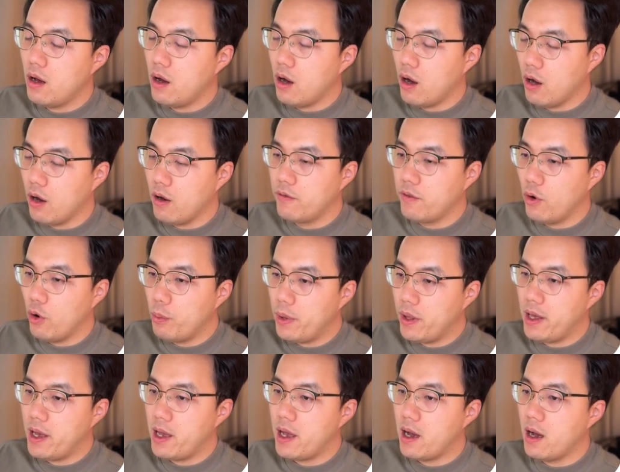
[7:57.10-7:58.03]
of
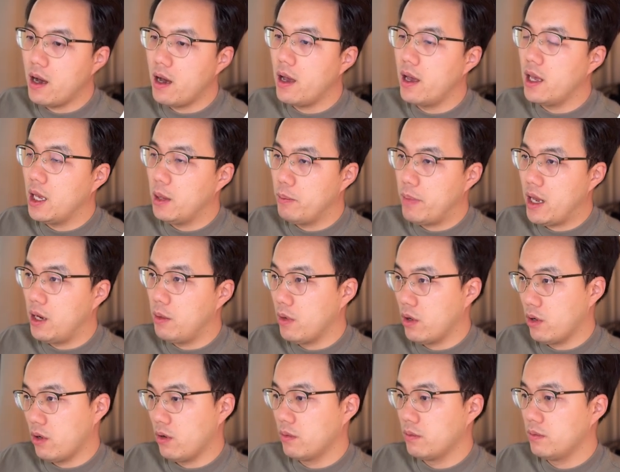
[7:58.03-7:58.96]
OpenAI embedding
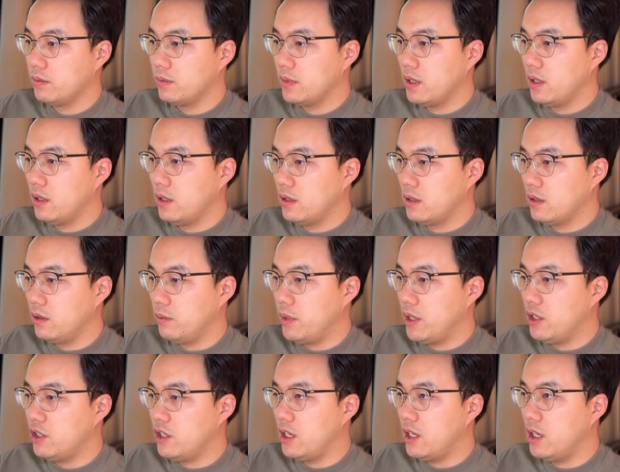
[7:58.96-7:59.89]
model. So the
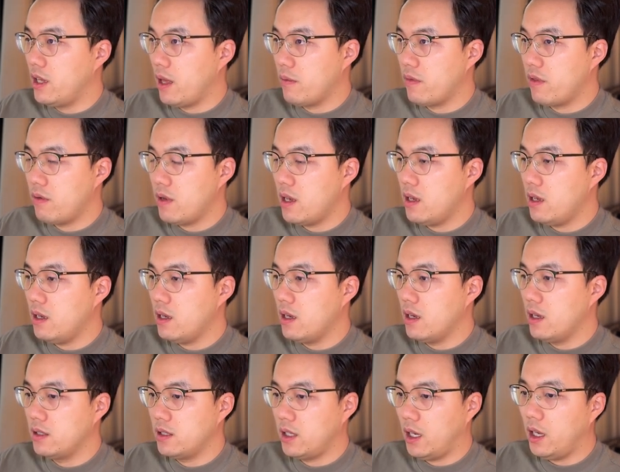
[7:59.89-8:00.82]
BGE M3
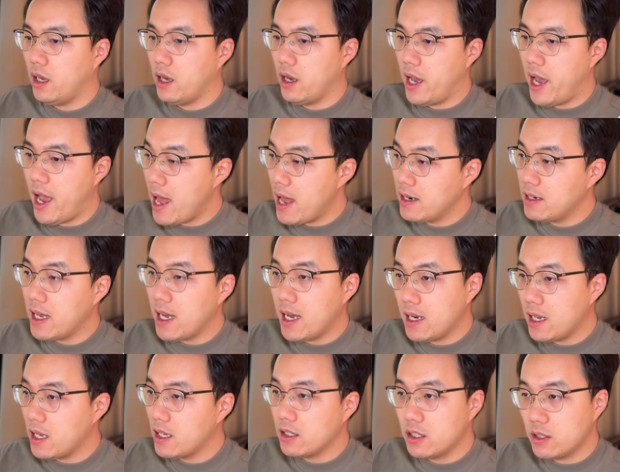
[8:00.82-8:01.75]
is here, and
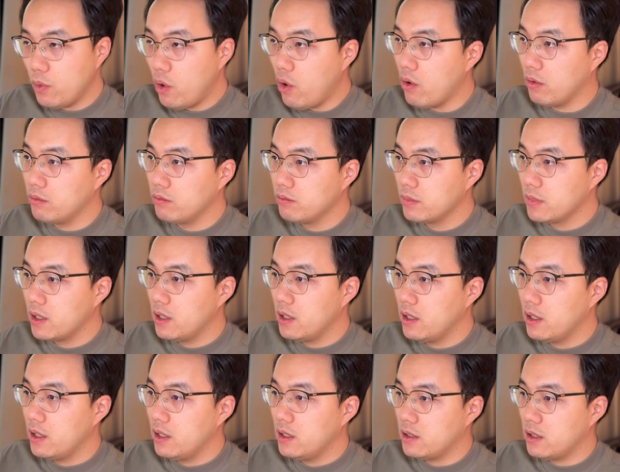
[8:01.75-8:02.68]
it is small.
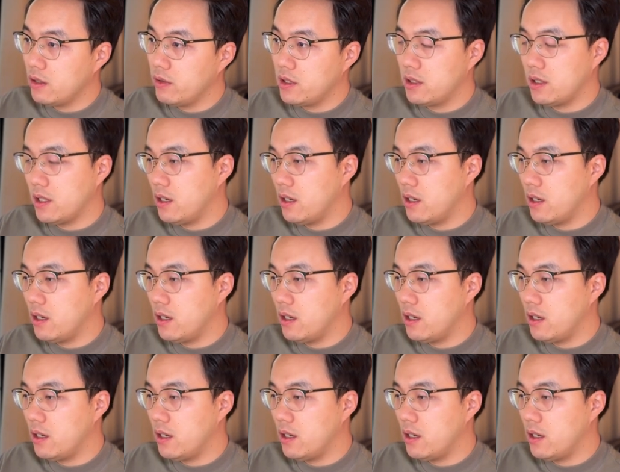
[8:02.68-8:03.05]
So it's